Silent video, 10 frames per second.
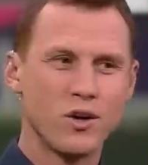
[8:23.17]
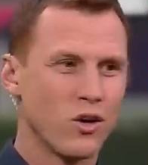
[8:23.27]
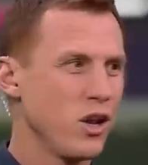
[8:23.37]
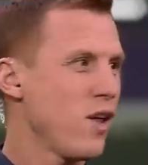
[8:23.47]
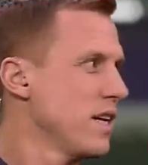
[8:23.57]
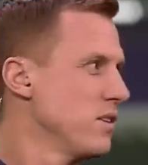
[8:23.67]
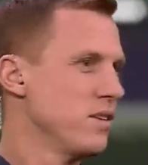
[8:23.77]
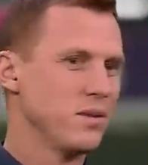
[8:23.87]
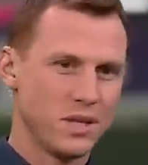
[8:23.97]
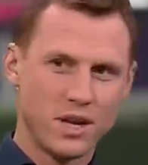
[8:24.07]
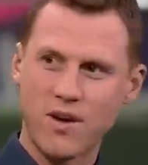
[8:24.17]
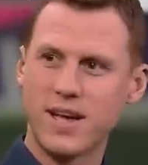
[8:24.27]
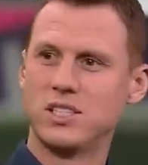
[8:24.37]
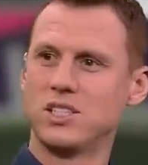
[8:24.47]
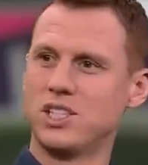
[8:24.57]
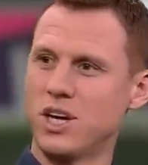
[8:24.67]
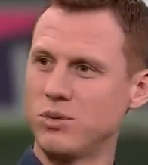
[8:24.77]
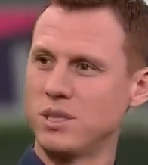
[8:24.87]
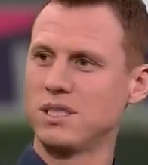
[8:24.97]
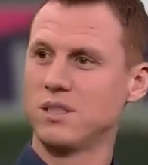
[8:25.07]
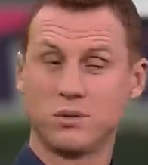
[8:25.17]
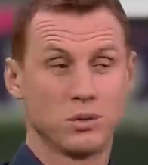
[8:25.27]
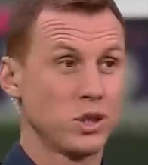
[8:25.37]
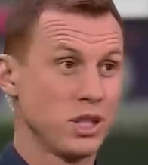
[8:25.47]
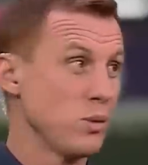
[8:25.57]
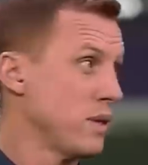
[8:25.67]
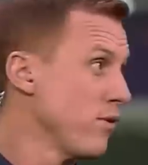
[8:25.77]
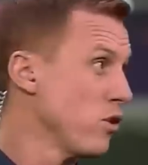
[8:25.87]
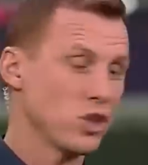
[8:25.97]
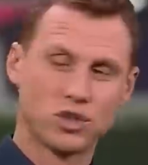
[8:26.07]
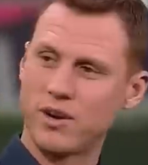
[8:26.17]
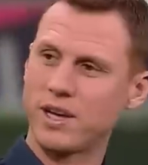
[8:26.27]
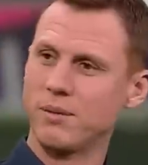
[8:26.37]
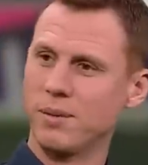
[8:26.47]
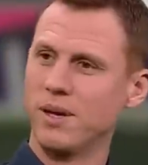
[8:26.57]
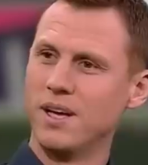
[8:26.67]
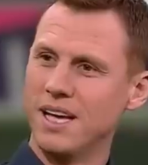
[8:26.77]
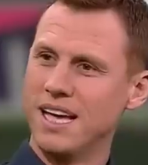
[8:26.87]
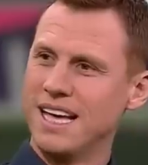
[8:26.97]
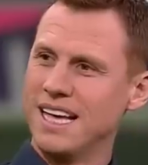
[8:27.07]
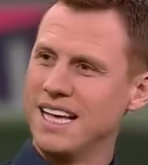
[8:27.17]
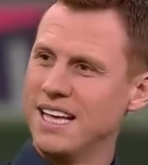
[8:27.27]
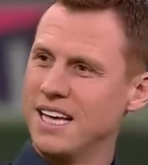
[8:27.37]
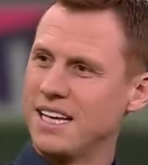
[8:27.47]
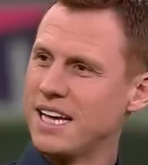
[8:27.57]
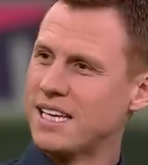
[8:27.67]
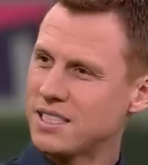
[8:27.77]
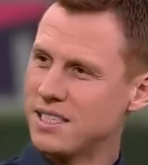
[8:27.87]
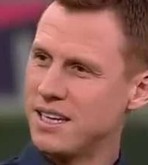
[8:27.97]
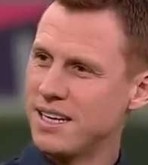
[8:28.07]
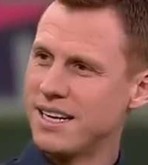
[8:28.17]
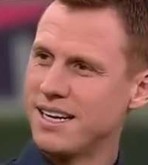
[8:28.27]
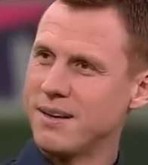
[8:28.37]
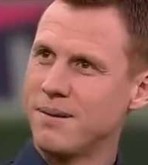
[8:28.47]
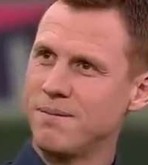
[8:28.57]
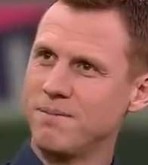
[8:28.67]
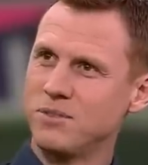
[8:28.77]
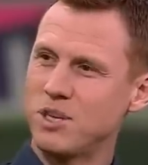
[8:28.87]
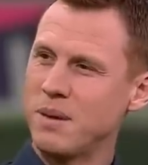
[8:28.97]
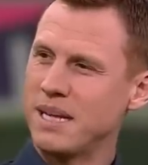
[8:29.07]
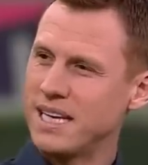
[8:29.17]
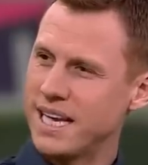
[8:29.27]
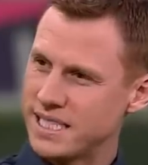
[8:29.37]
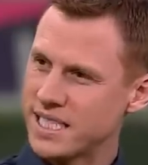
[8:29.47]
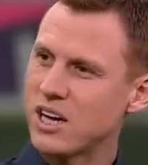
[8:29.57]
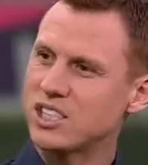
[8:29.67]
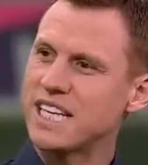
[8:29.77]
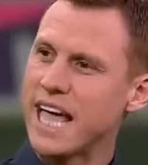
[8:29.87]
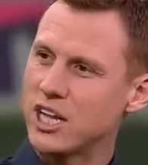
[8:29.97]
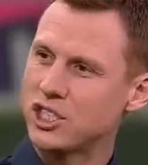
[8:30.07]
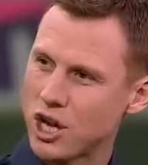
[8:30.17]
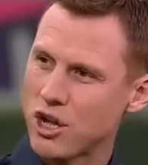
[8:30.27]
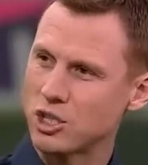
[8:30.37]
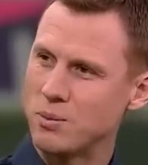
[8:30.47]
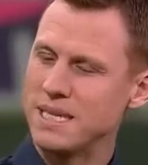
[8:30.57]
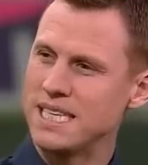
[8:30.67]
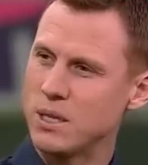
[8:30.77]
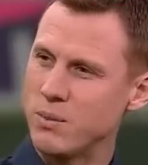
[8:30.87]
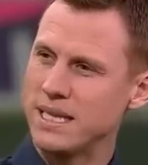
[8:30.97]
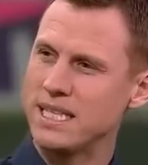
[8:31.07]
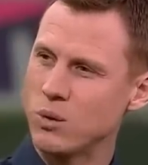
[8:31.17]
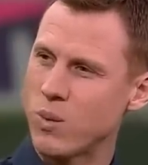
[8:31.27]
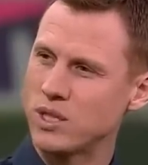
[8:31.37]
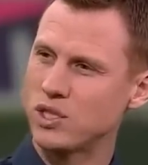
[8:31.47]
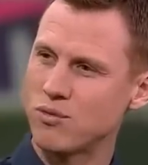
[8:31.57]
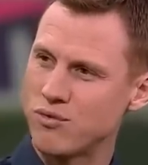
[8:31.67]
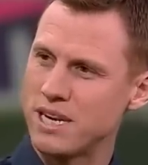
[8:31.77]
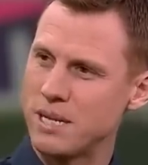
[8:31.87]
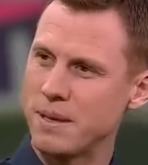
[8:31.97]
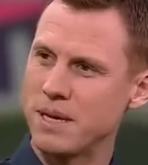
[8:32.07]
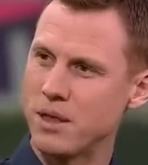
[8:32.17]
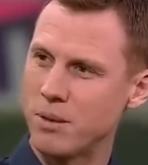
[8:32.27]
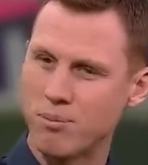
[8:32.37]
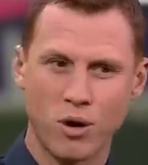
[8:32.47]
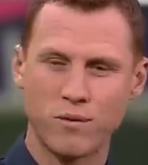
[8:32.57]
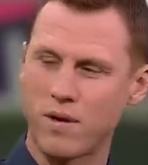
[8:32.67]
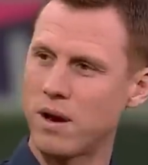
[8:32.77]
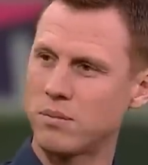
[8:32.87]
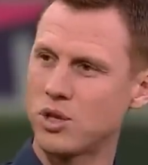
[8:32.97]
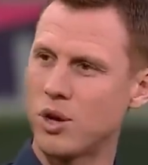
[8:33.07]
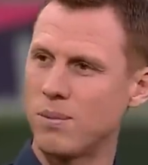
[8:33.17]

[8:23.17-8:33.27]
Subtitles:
you've got the likes of United, to Chelsea's. I'm sure Chelsea haven't got a striker, but he doesn't. Do you know what I mean? He's young to getting a chance, but is he the one to really be at the profile up